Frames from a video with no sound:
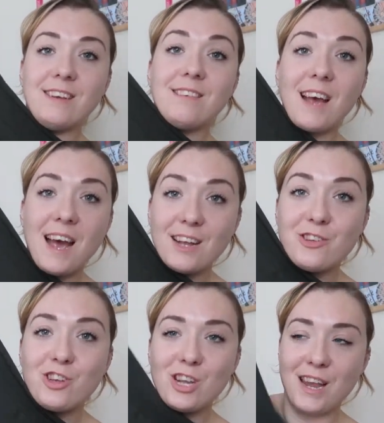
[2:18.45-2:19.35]
It's
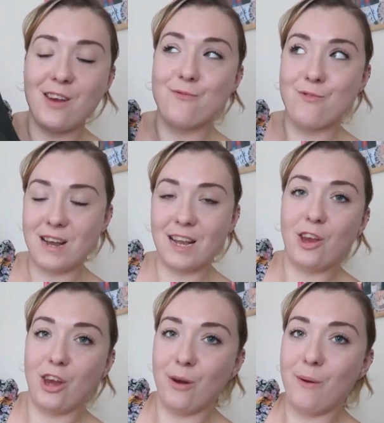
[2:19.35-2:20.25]
actually really
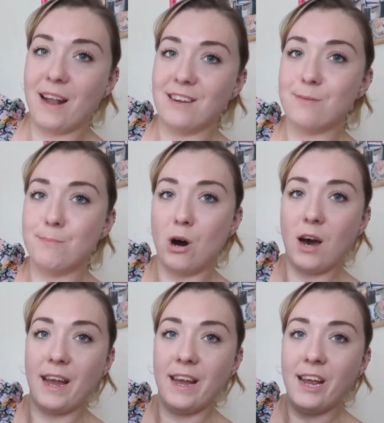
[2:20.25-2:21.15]
cute and it's
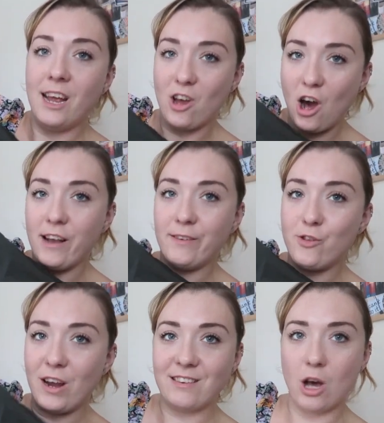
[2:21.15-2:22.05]
my kind of
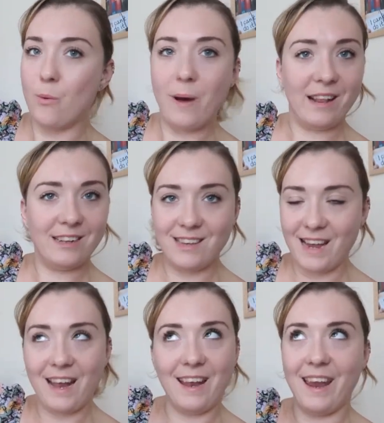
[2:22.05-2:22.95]
dress. I'll wear this
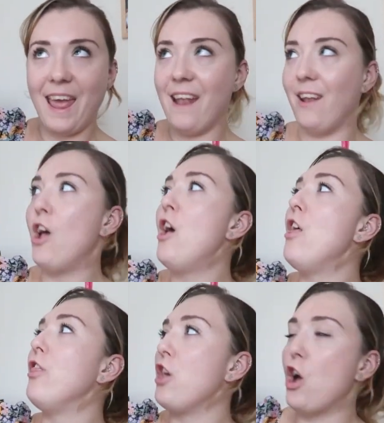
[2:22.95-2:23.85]
again and again.
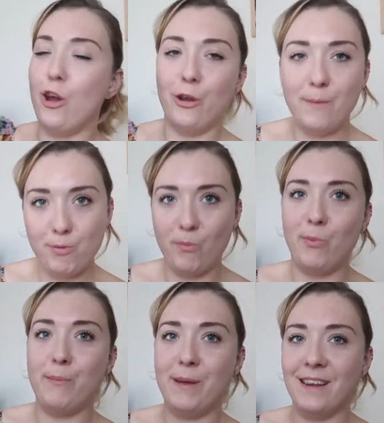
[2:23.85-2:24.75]
The only
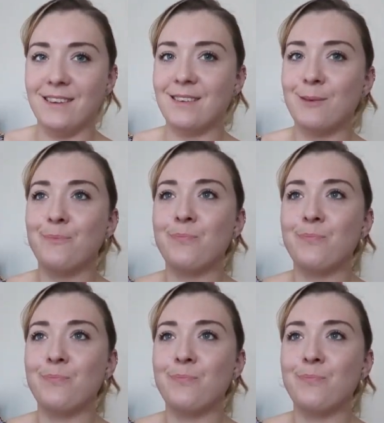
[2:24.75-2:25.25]
problem is